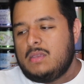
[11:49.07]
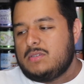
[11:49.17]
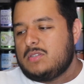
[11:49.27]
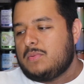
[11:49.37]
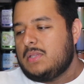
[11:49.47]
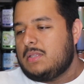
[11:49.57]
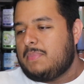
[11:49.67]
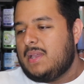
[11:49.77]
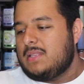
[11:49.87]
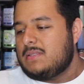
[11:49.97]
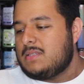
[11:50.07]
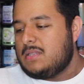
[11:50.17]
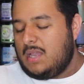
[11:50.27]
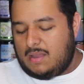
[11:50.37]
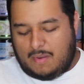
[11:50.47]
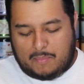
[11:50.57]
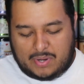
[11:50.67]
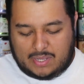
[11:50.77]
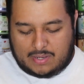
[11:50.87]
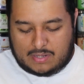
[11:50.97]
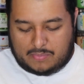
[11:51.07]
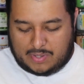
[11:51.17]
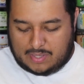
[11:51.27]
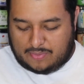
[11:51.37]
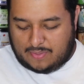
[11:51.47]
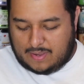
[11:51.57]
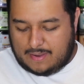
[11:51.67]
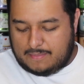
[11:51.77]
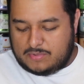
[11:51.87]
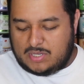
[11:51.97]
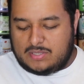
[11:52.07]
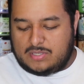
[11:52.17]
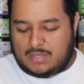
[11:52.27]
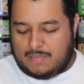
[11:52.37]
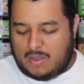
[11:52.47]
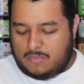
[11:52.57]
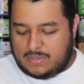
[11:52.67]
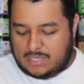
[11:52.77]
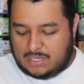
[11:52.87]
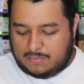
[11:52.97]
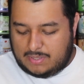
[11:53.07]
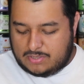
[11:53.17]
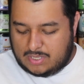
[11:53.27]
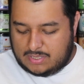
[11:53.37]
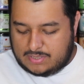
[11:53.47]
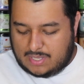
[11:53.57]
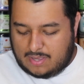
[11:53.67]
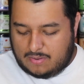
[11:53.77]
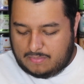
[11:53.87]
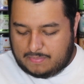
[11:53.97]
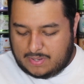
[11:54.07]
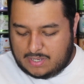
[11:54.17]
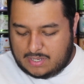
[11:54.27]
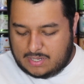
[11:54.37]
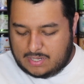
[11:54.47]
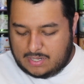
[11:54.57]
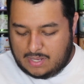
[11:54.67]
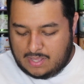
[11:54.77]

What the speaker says: Just really depends. I'm pretty good with changing them out when they need to be changed out, but